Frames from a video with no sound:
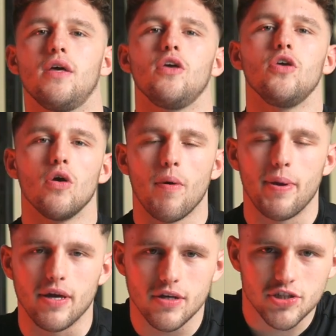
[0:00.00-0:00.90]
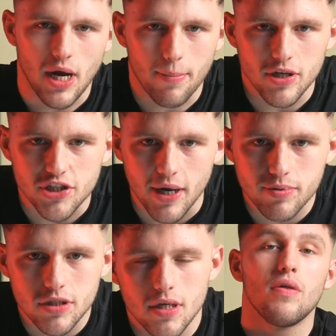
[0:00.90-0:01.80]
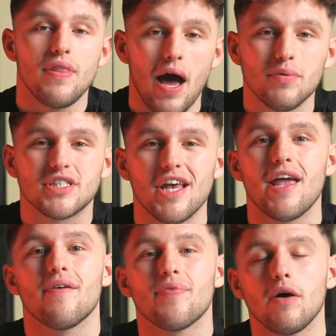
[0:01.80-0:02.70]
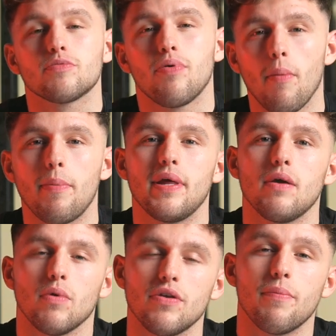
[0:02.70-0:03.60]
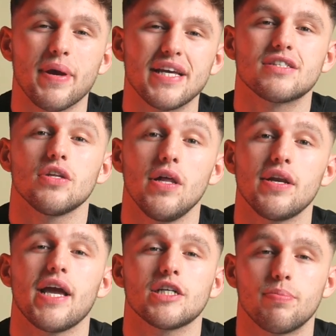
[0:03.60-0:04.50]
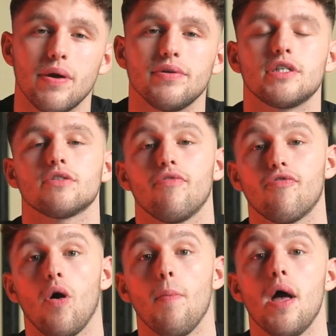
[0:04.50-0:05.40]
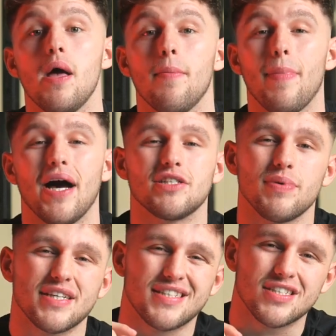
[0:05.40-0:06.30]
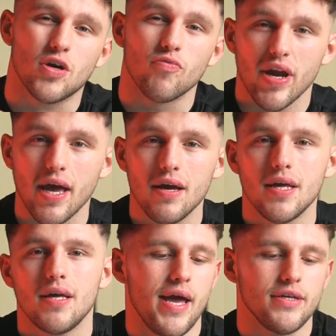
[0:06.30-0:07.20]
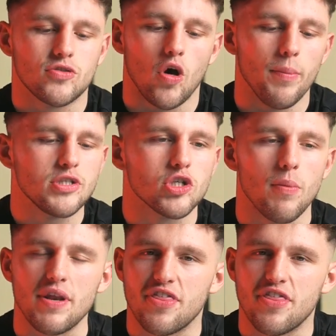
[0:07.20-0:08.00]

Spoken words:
European Championships. I would say that was probably one of the biggest learning experiences from my gymnastics career. It taught me so many